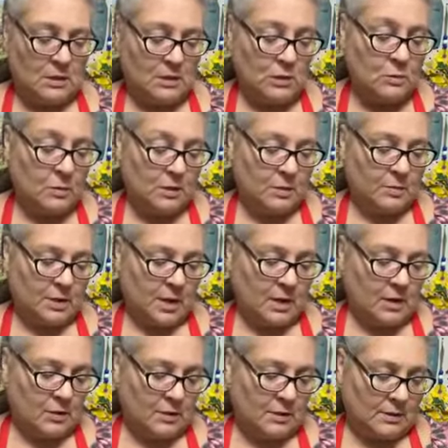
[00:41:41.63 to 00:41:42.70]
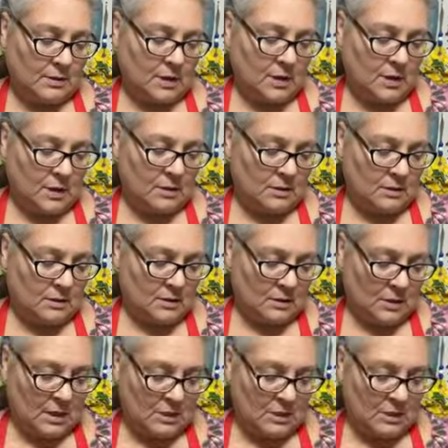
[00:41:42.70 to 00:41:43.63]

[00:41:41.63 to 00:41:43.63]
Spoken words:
I do want the black on the sides.